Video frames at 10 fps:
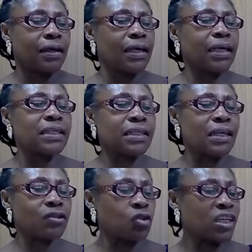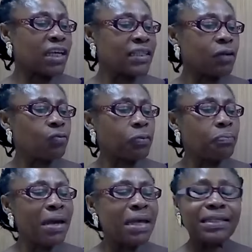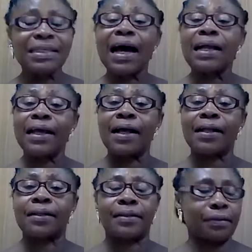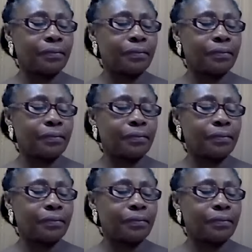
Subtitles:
It is associated with mental health